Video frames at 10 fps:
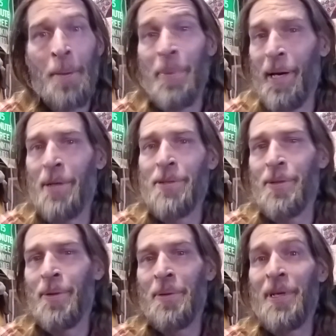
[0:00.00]
But I also
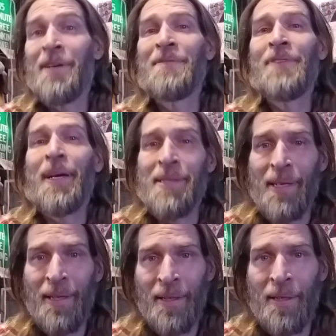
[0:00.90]
know that it invites
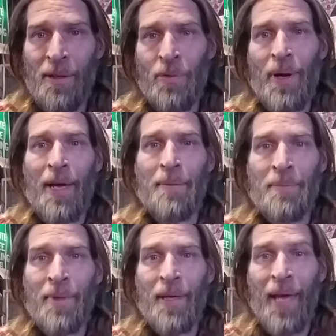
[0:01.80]
in crime
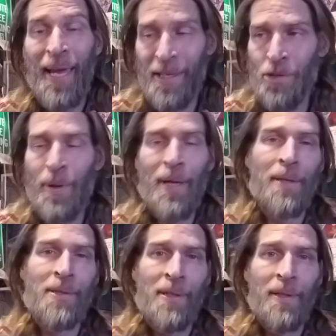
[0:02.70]
and
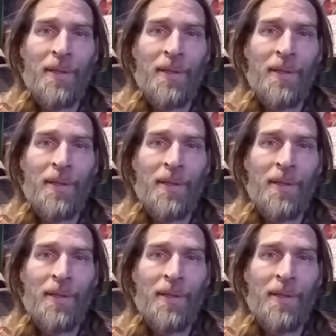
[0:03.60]
drugs.